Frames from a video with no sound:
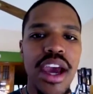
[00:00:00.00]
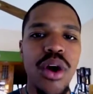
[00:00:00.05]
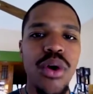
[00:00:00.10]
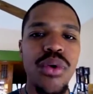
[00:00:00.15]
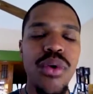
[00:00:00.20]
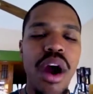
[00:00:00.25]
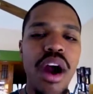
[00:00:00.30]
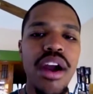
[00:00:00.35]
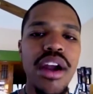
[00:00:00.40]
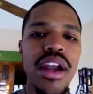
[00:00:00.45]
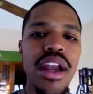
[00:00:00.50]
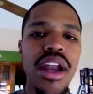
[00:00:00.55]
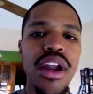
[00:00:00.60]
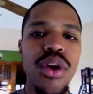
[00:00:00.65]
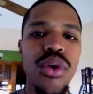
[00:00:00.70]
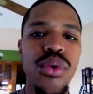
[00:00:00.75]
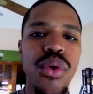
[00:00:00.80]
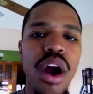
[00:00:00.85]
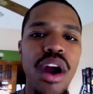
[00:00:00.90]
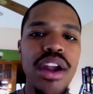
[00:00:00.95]
who
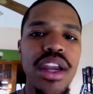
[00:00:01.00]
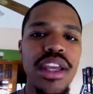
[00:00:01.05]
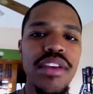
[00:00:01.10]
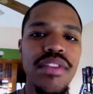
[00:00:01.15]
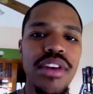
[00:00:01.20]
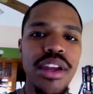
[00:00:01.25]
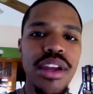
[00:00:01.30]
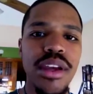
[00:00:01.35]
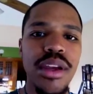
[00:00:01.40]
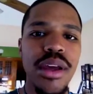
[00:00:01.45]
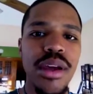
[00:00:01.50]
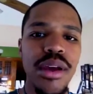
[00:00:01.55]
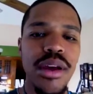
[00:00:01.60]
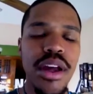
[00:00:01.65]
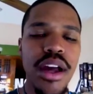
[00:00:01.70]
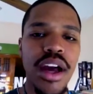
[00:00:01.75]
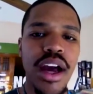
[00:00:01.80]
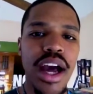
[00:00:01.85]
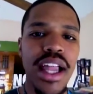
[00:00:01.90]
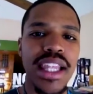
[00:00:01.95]
aren't even
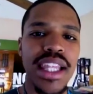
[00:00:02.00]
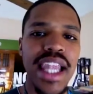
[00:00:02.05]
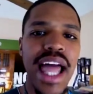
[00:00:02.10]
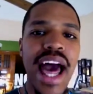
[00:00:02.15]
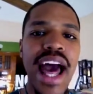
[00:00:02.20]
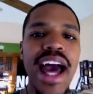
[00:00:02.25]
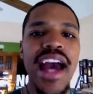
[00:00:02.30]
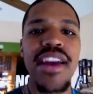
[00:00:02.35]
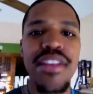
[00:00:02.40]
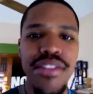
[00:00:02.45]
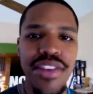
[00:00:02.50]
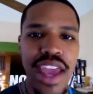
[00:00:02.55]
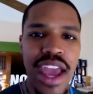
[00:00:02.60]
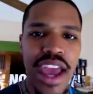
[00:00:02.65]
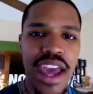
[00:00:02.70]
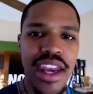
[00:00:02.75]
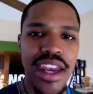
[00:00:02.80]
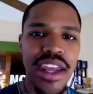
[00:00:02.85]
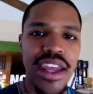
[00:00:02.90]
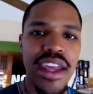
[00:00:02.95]
alive
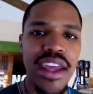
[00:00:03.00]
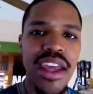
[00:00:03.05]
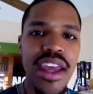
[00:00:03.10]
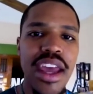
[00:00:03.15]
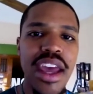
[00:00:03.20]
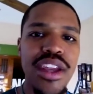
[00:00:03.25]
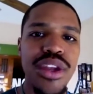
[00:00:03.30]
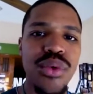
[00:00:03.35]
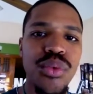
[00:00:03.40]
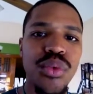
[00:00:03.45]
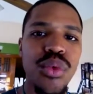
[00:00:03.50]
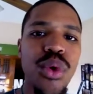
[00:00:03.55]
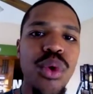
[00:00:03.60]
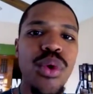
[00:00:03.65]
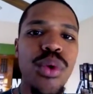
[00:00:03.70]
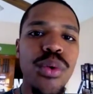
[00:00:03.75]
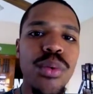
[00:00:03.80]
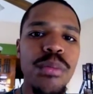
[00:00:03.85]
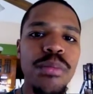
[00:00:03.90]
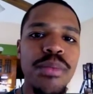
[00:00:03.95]
yet in the
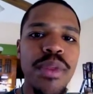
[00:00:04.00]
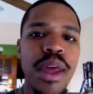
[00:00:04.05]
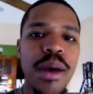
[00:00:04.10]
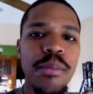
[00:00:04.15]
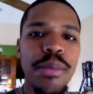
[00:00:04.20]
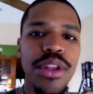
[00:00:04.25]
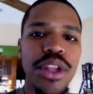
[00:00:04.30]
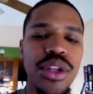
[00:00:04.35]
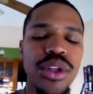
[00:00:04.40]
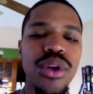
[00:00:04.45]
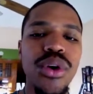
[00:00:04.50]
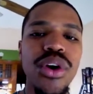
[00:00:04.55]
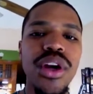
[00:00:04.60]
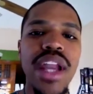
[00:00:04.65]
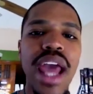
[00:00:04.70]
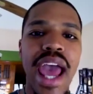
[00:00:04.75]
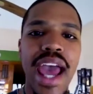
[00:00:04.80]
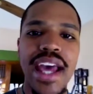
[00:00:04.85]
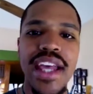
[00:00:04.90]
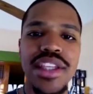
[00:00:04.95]
womb, but the Lord
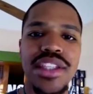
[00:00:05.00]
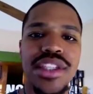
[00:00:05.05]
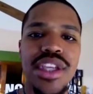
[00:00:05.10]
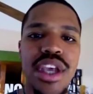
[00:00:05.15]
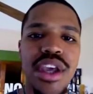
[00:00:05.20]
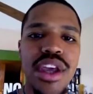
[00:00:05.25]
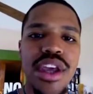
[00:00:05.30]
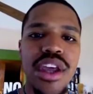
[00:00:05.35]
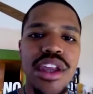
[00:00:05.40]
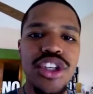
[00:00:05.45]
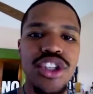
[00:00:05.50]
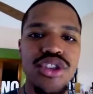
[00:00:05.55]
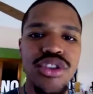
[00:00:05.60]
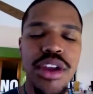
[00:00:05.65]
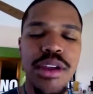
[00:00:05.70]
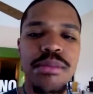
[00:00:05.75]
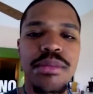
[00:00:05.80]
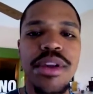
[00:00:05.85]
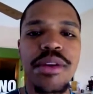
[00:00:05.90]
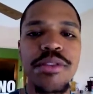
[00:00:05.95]
has
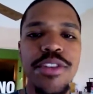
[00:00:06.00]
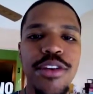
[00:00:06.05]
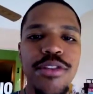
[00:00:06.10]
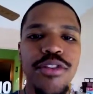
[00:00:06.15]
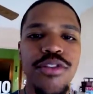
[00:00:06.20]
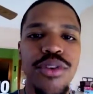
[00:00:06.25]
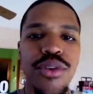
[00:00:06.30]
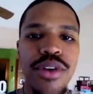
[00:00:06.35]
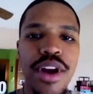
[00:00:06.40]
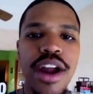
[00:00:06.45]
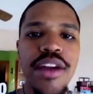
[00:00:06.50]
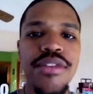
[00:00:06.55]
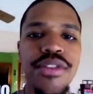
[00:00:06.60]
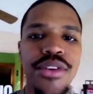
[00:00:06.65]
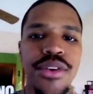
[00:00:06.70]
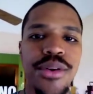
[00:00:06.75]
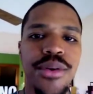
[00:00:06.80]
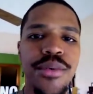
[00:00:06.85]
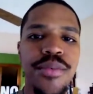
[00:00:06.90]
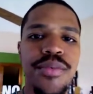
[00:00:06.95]
dreamed of them
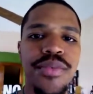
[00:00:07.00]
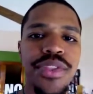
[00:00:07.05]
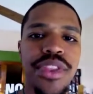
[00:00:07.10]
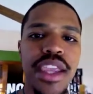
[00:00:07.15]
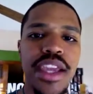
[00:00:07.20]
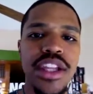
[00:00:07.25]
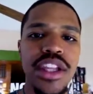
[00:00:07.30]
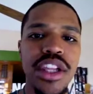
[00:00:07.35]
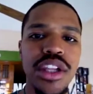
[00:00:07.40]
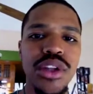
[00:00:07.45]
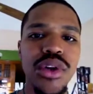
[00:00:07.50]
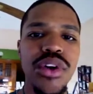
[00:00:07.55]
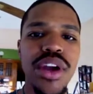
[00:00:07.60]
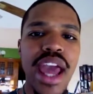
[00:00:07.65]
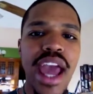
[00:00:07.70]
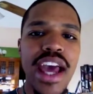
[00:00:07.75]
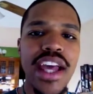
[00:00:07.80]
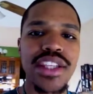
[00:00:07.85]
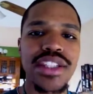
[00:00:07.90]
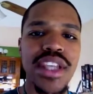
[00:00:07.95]
forever. The Lord
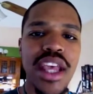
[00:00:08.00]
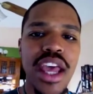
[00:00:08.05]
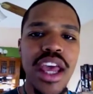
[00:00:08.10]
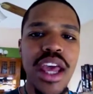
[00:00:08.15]
has